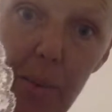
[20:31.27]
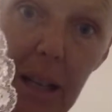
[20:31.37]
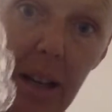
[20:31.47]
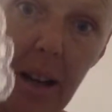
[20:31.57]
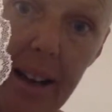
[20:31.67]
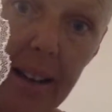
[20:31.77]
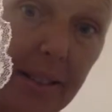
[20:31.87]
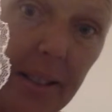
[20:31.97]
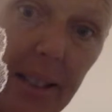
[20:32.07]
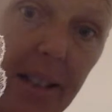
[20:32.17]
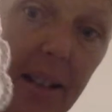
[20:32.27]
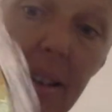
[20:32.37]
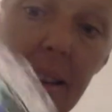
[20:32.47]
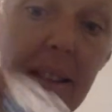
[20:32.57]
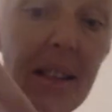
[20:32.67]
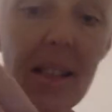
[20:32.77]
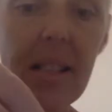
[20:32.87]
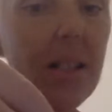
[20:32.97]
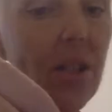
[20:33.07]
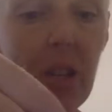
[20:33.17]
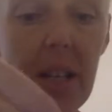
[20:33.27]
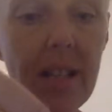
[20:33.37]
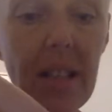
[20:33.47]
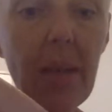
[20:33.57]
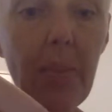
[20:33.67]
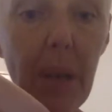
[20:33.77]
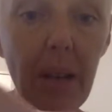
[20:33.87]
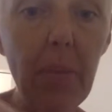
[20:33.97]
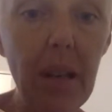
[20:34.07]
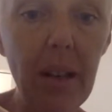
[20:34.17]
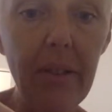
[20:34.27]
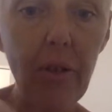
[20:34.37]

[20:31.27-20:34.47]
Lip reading: picking on it. This is just the epitome of